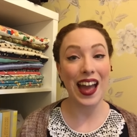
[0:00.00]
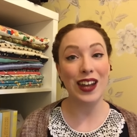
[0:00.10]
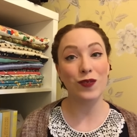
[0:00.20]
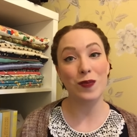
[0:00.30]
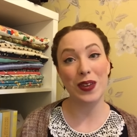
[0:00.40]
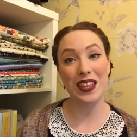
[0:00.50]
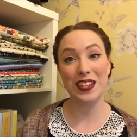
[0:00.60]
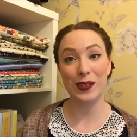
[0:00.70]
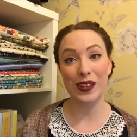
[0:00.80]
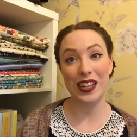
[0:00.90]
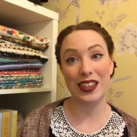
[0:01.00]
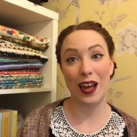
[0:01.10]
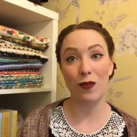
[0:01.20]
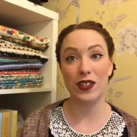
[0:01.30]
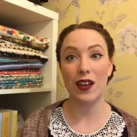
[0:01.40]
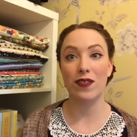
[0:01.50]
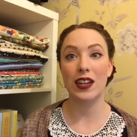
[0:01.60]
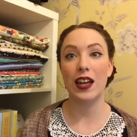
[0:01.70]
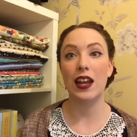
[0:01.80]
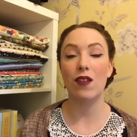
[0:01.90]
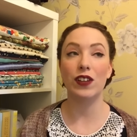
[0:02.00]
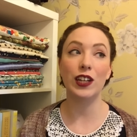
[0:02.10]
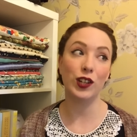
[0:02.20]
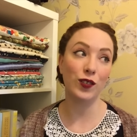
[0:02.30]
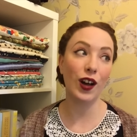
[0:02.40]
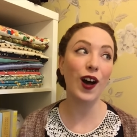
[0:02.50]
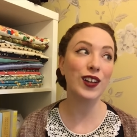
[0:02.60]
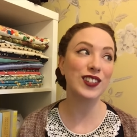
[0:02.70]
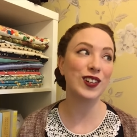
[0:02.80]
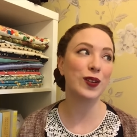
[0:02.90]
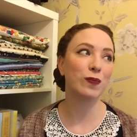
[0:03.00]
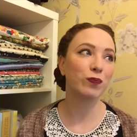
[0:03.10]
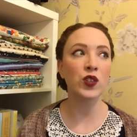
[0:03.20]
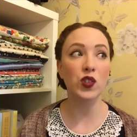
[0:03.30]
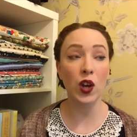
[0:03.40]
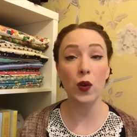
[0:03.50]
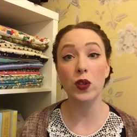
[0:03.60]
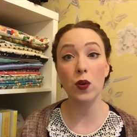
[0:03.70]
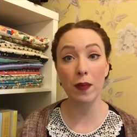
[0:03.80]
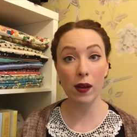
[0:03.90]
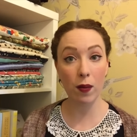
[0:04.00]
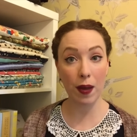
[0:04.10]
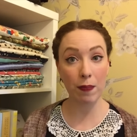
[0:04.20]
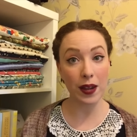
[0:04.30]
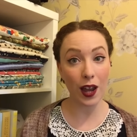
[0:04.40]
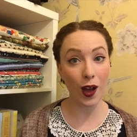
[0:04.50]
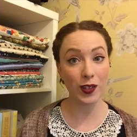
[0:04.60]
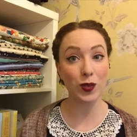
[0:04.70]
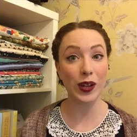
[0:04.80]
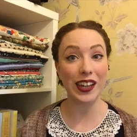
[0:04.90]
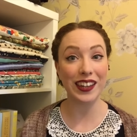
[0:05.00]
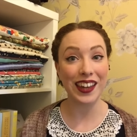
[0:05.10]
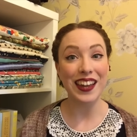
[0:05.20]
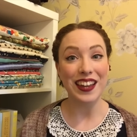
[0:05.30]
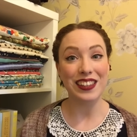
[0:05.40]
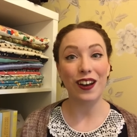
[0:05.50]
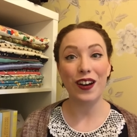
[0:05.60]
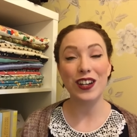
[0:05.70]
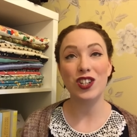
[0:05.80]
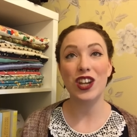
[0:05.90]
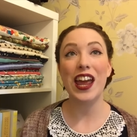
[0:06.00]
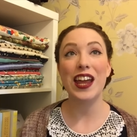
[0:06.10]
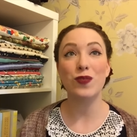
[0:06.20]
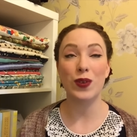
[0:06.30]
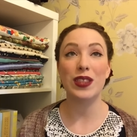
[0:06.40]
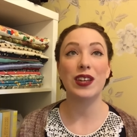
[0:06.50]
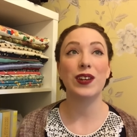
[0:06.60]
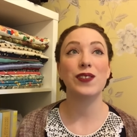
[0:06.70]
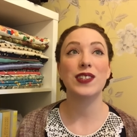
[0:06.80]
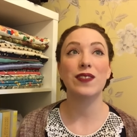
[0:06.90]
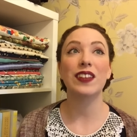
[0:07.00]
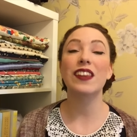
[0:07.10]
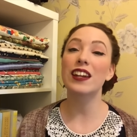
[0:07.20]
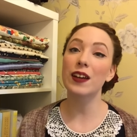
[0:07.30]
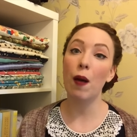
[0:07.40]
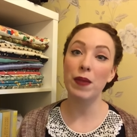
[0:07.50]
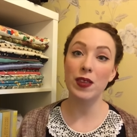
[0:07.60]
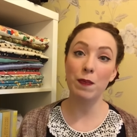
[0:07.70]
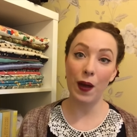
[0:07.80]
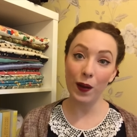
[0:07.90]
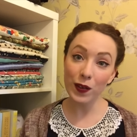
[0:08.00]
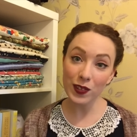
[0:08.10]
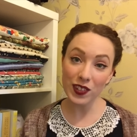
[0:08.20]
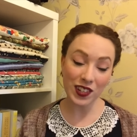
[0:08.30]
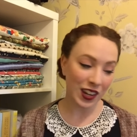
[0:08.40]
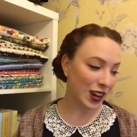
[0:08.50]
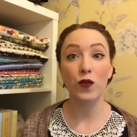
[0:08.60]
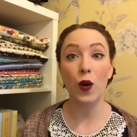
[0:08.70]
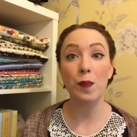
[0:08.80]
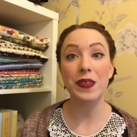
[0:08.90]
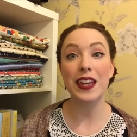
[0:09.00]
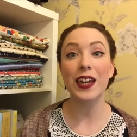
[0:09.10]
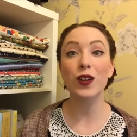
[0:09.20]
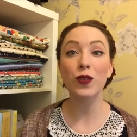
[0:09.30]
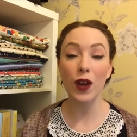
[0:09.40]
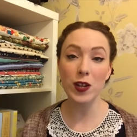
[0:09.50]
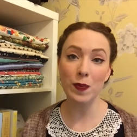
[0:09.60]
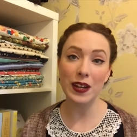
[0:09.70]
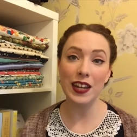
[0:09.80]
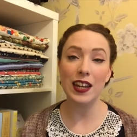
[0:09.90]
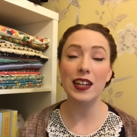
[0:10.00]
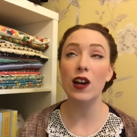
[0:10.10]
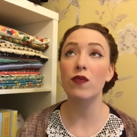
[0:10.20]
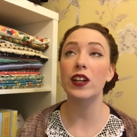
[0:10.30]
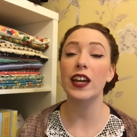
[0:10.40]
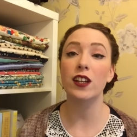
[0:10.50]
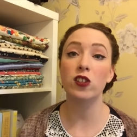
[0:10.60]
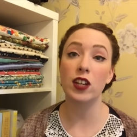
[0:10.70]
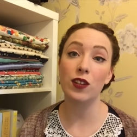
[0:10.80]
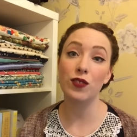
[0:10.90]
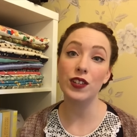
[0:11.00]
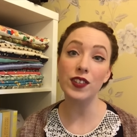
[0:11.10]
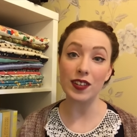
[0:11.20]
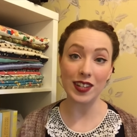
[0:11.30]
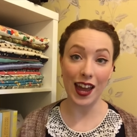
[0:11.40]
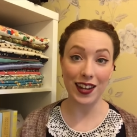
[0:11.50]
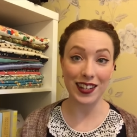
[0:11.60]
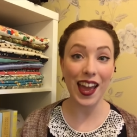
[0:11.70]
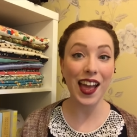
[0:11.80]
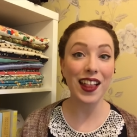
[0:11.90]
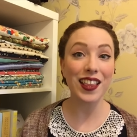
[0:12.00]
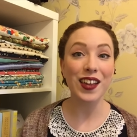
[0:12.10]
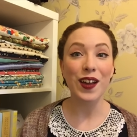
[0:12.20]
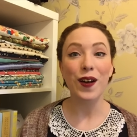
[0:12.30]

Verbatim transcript: And for me this week, that was having a lovely new cast on. So you may remember last week that I shared with you something that had come in the post from the incredibly lovely and generous Danielle